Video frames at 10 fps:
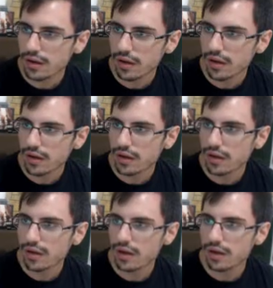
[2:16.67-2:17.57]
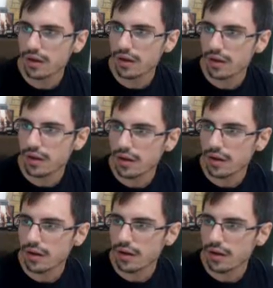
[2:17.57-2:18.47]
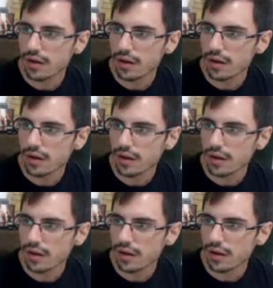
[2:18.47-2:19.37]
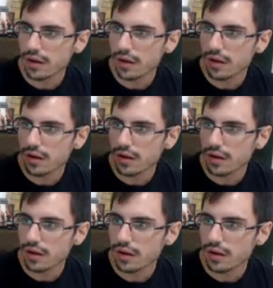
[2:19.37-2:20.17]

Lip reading: This person isn't speaking.